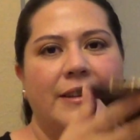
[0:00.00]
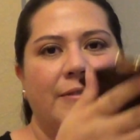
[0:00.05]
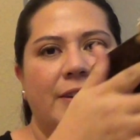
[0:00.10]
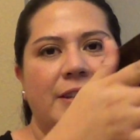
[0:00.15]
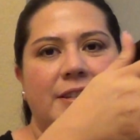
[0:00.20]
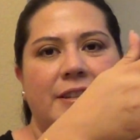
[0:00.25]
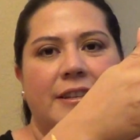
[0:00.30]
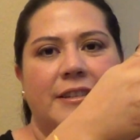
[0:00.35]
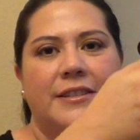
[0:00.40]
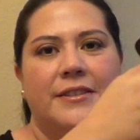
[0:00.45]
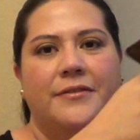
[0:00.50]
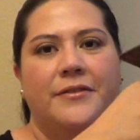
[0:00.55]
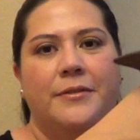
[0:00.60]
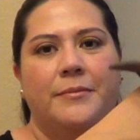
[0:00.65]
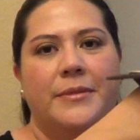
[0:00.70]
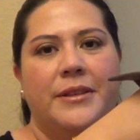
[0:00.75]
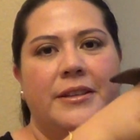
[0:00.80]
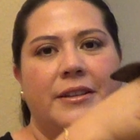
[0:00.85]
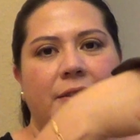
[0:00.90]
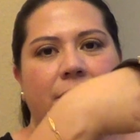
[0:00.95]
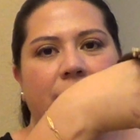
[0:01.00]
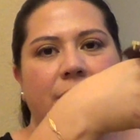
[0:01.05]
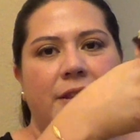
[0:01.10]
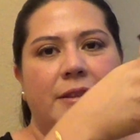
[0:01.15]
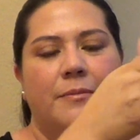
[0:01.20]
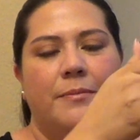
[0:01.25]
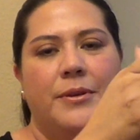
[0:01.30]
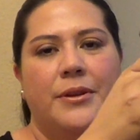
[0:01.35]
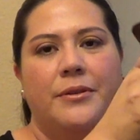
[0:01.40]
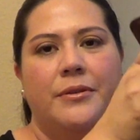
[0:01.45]
But anyways, you guys are
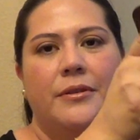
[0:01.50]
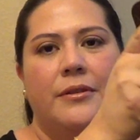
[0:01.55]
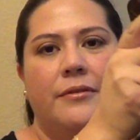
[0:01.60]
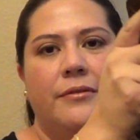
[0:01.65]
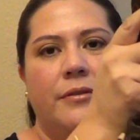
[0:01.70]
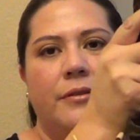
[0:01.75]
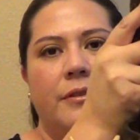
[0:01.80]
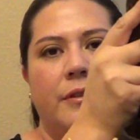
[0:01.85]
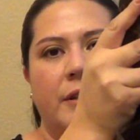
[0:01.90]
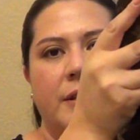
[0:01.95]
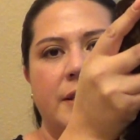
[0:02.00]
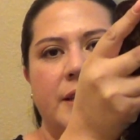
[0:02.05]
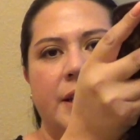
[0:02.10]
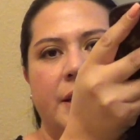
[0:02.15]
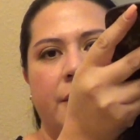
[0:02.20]
familiar with the beautiful